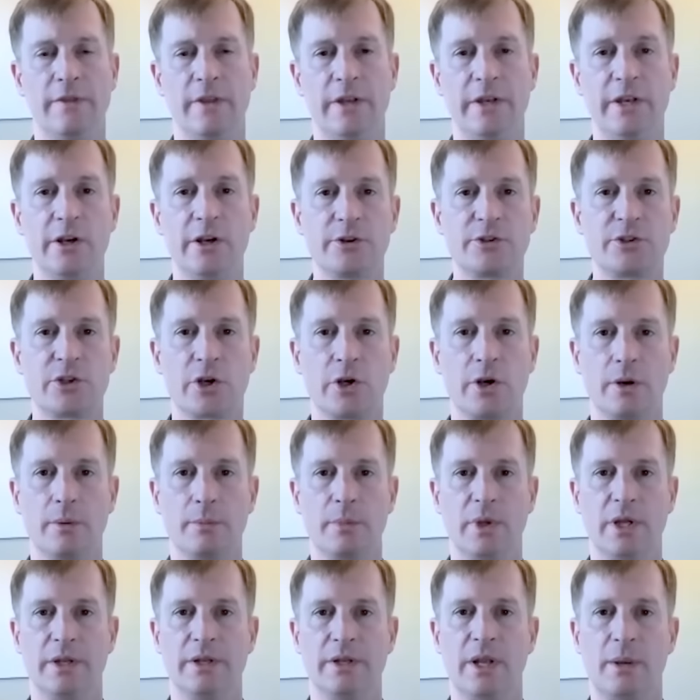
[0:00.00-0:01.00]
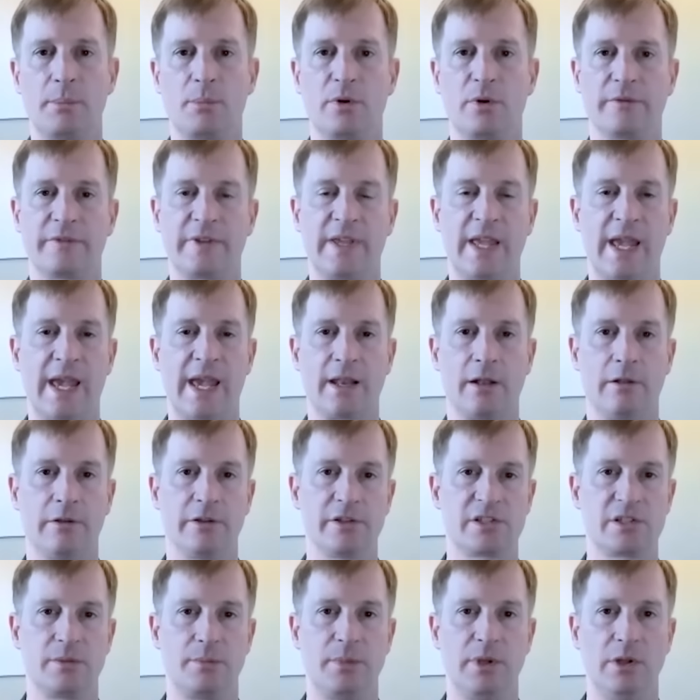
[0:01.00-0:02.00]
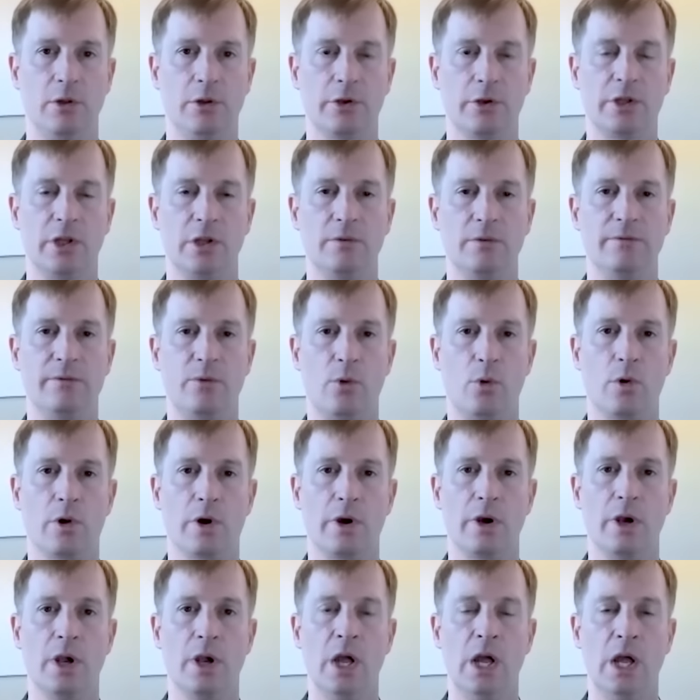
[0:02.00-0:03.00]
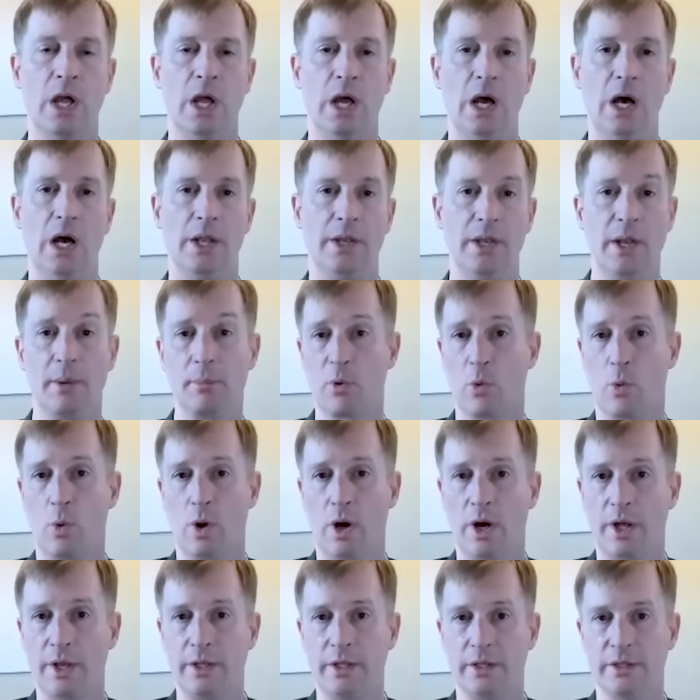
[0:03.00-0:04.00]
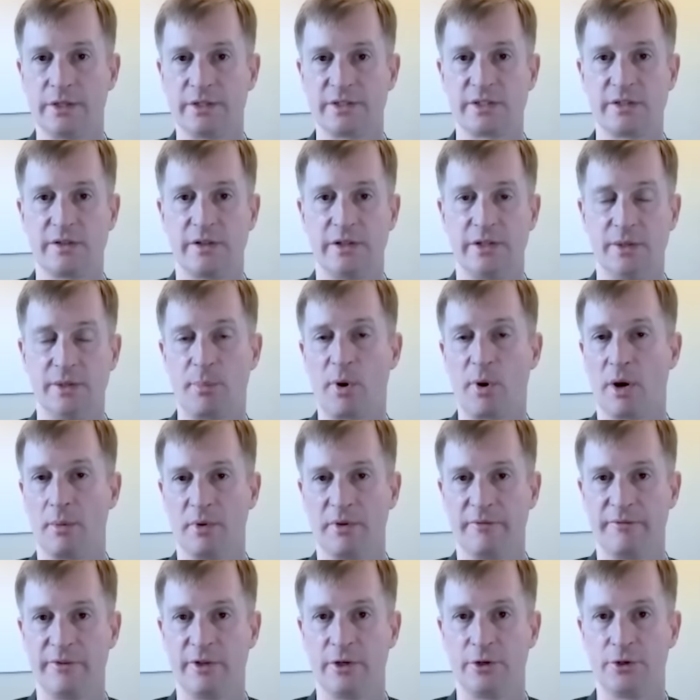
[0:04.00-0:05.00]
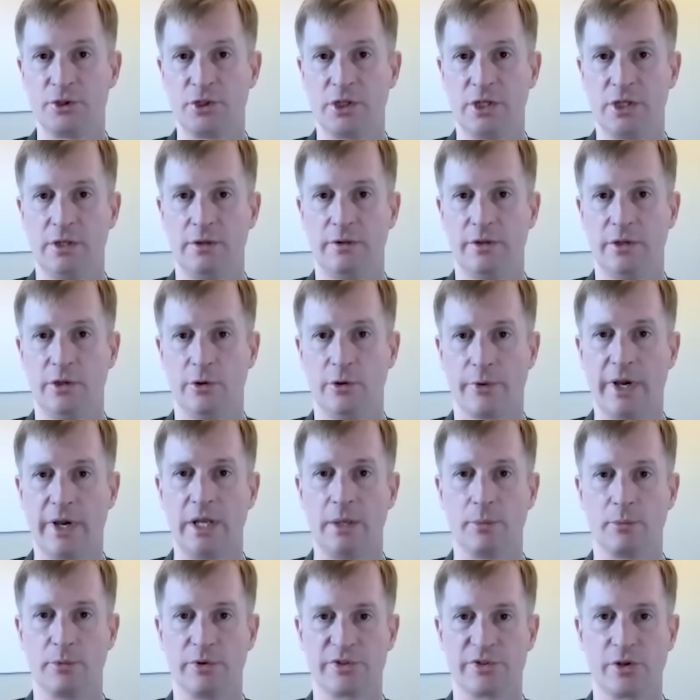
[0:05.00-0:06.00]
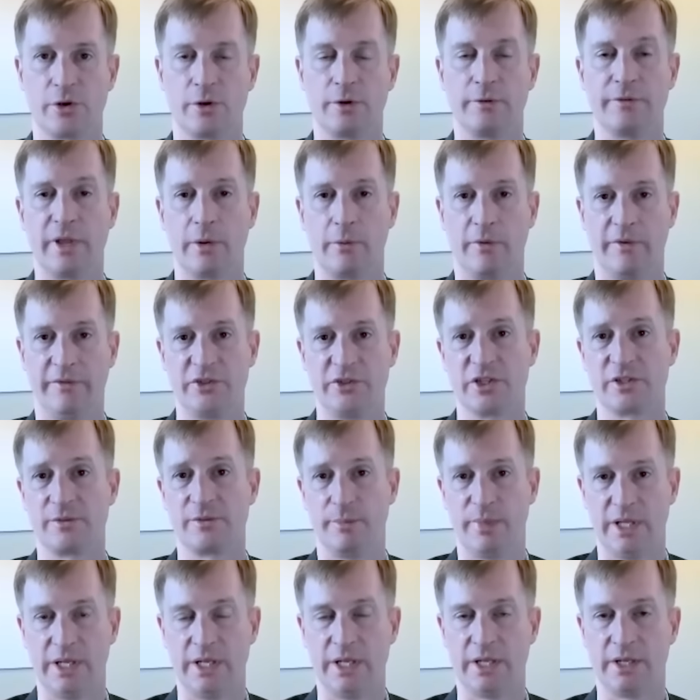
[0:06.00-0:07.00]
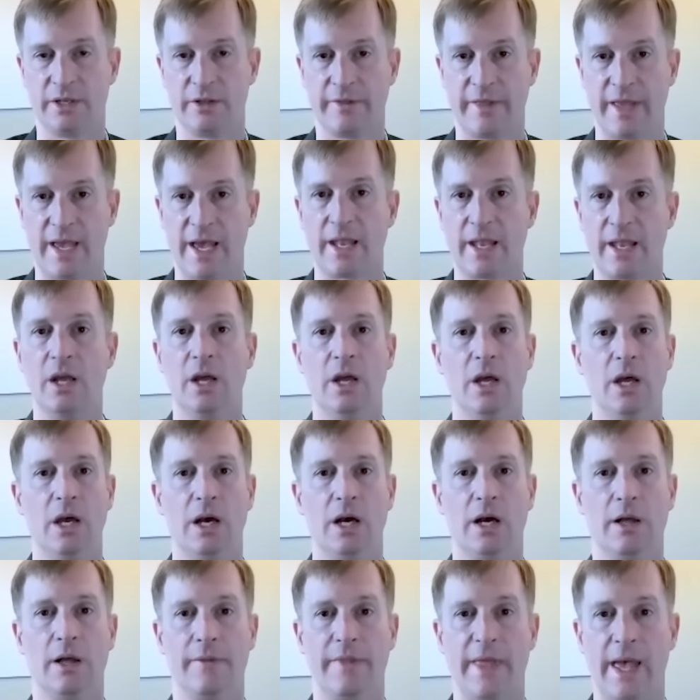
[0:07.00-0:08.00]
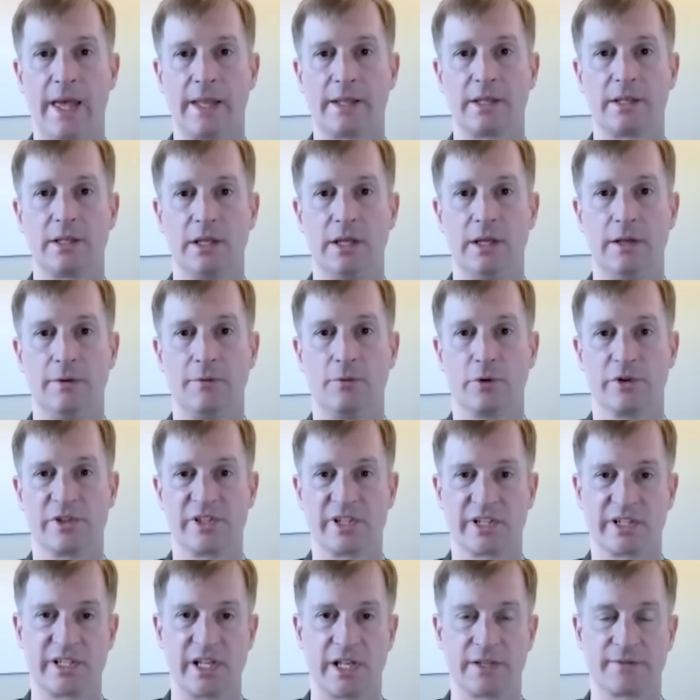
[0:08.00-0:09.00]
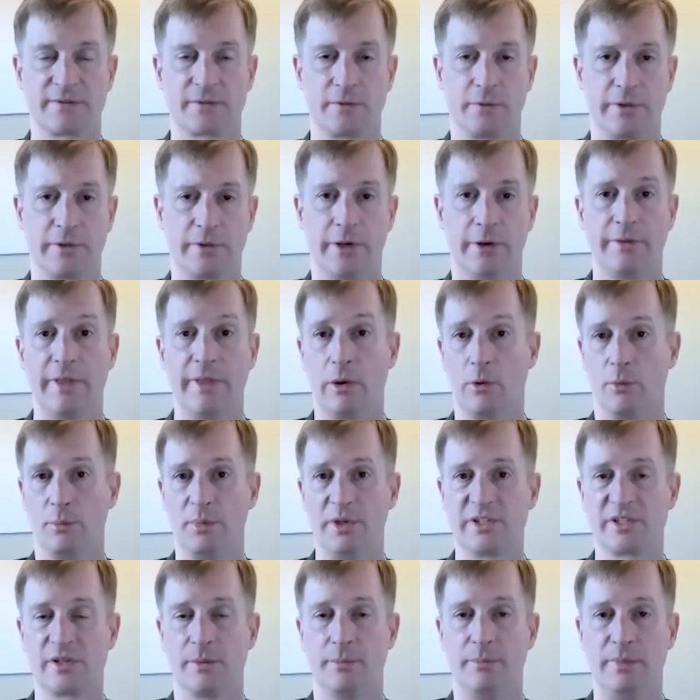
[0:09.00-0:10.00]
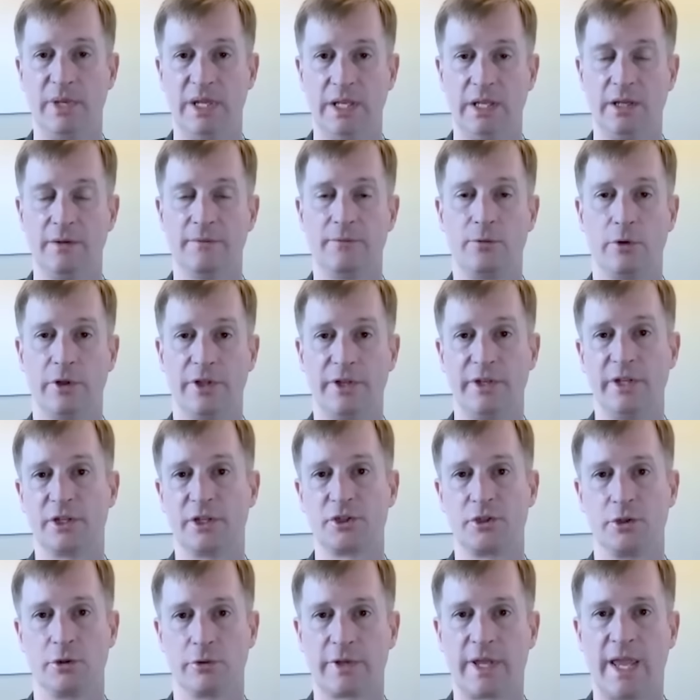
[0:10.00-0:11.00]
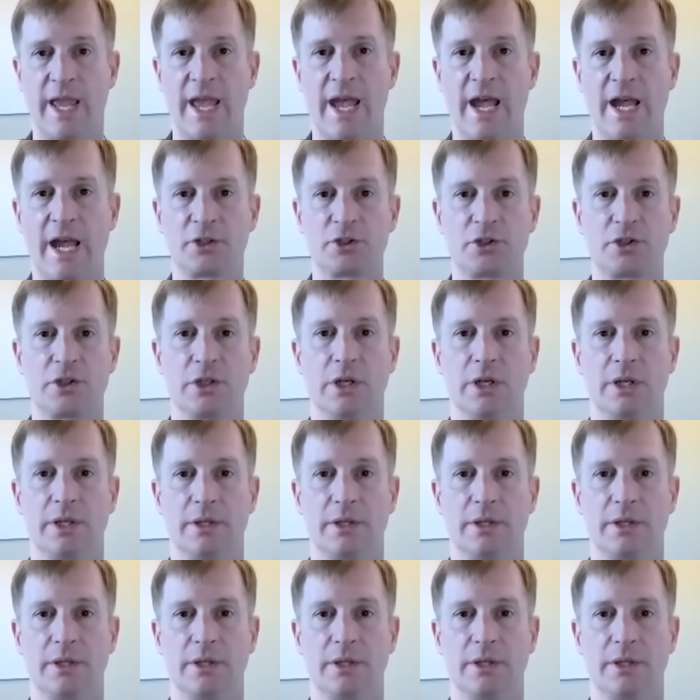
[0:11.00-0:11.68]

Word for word: the near term, a number of catalysts to be looking for. Number one is the Department of Energy, the uranium reserve that we've just bid into that. If we're successful there, that will be some meaningful additional cash